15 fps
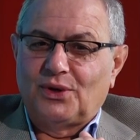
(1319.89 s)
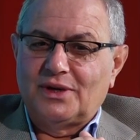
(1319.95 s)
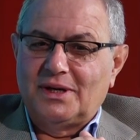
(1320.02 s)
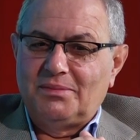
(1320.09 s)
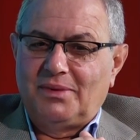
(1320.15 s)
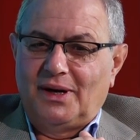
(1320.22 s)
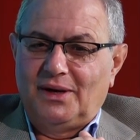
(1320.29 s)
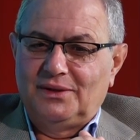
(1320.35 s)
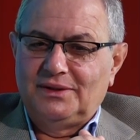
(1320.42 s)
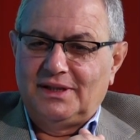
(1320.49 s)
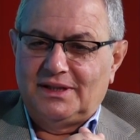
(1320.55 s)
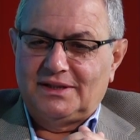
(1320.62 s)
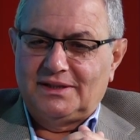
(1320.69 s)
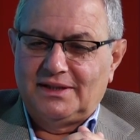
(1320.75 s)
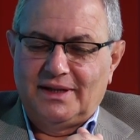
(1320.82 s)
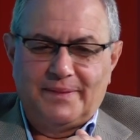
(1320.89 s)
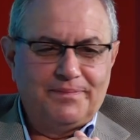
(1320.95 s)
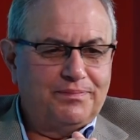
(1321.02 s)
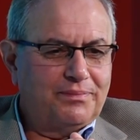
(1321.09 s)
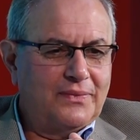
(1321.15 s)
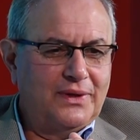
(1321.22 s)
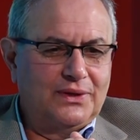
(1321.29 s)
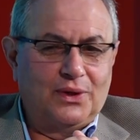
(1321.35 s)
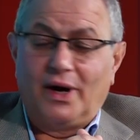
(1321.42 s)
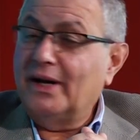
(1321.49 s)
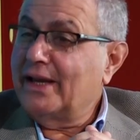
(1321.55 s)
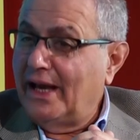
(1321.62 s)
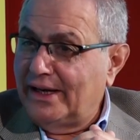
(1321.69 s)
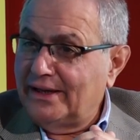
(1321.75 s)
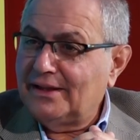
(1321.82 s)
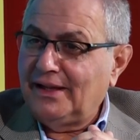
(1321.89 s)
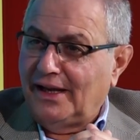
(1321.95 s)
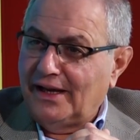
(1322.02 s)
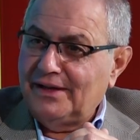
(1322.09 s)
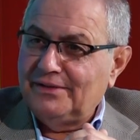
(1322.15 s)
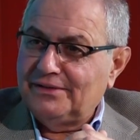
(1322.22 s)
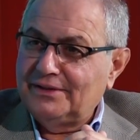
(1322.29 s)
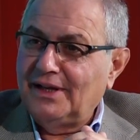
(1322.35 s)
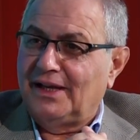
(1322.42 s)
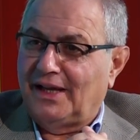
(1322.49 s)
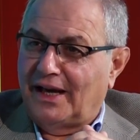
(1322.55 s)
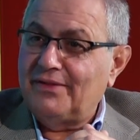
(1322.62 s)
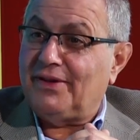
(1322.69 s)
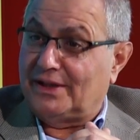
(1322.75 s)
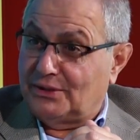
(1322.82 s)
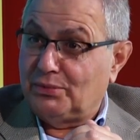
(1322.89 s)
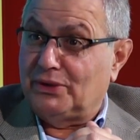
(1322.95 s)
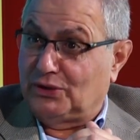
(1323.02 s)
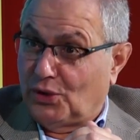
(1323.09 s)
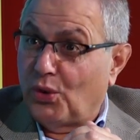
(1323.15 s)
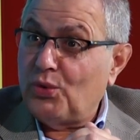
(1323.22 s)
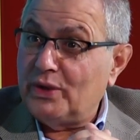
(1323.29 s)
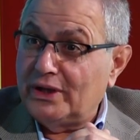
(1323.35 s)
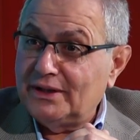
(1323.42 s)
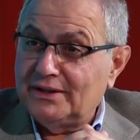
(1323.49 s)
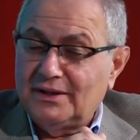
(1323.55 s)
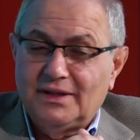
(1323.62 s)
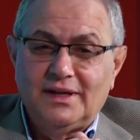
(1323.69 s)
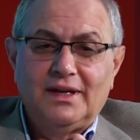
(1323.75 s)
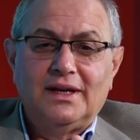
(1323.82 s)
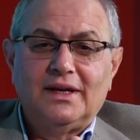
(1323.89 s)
talk about this, organic life, the life as we know it,